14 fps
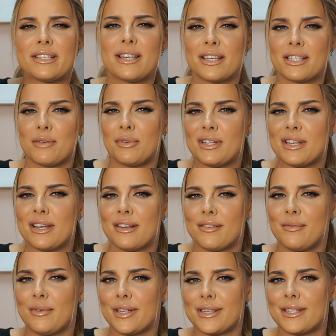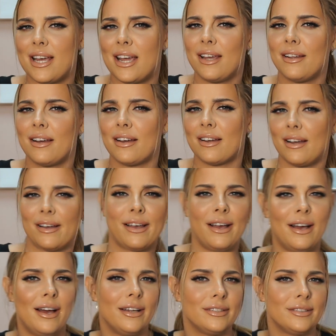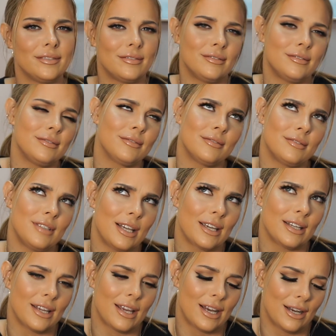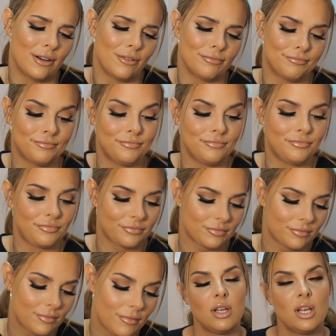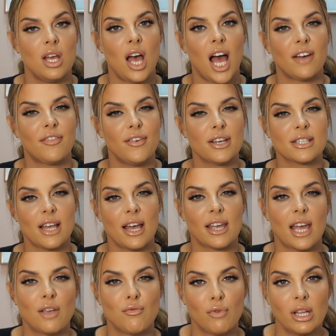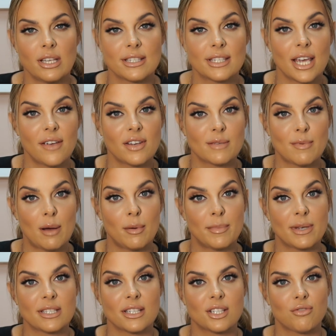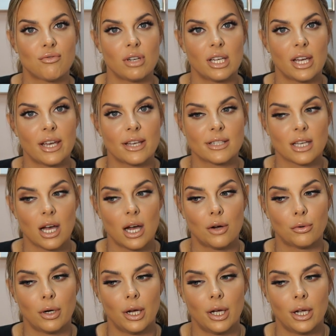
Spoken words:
these things I want to say and I can't get it out. I first started getting really serious about my business 3 years ago.